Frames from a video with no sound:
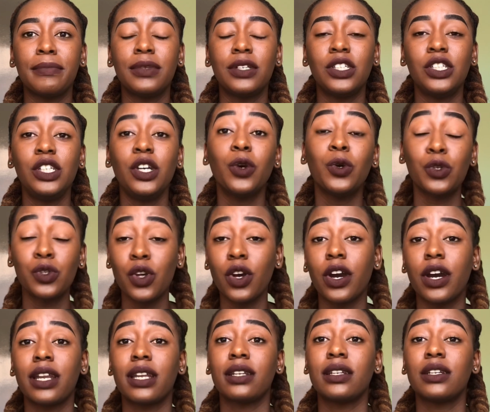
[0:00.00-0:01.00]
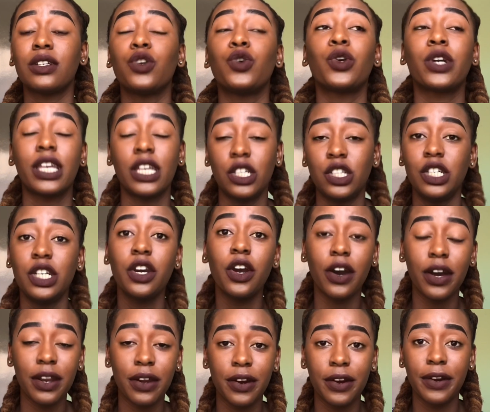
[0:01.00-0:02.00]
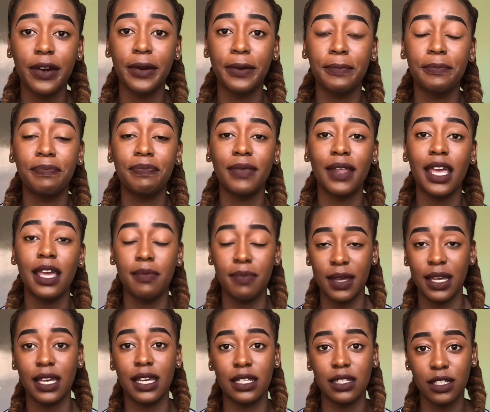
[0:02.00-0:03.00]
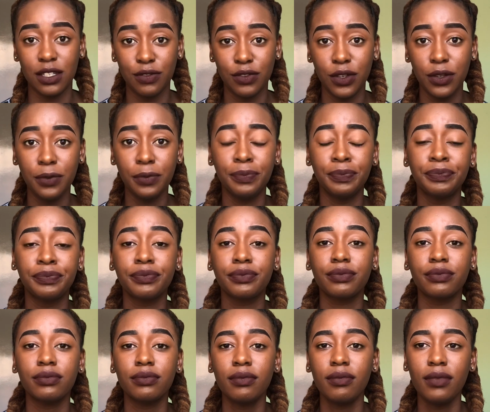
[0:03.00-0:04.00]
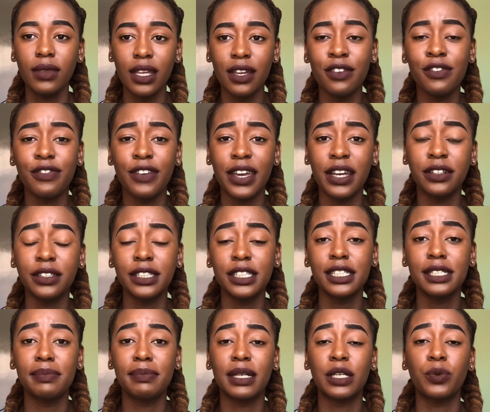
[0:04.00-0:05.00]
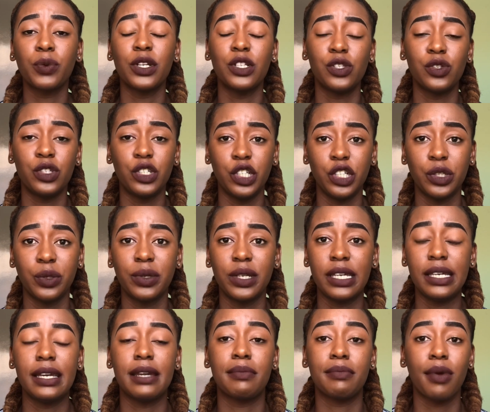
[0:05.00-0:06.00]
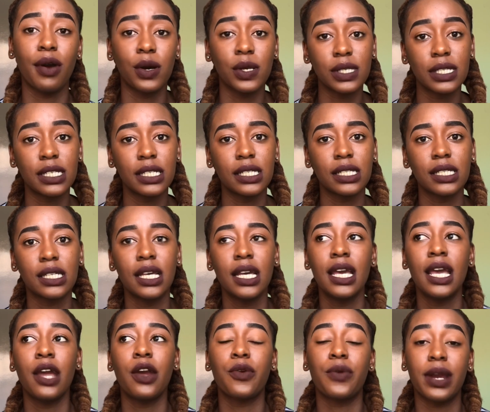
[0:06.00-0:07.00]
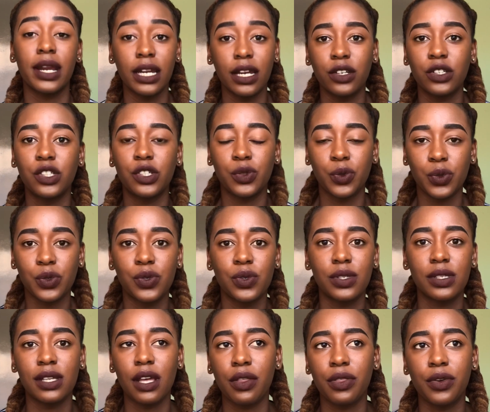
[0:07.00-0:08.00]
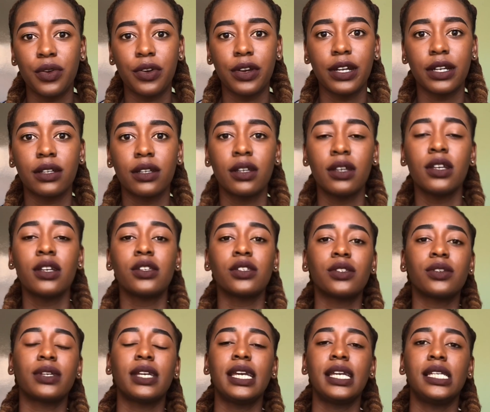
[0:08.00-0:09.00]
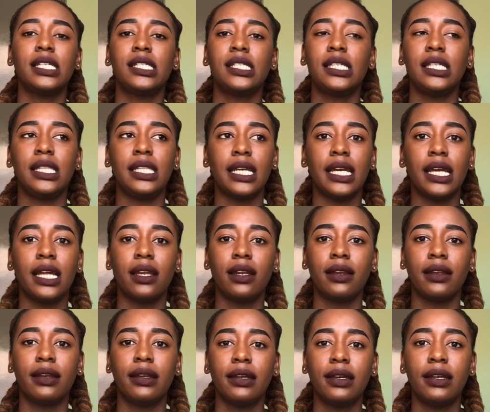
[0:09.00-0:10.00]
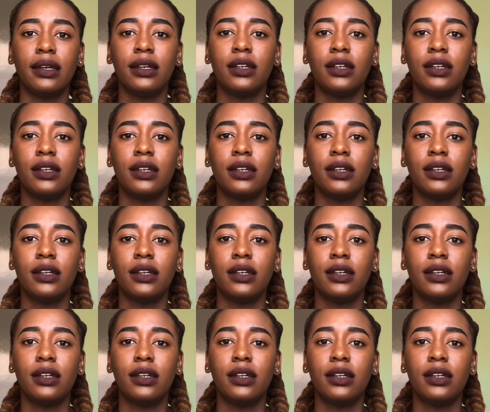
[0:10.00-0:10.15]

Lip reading: she also got, okay, she got her Epik interview, failed it, but went to GOE and passed it. Right now she's also in South Korea. So Casey then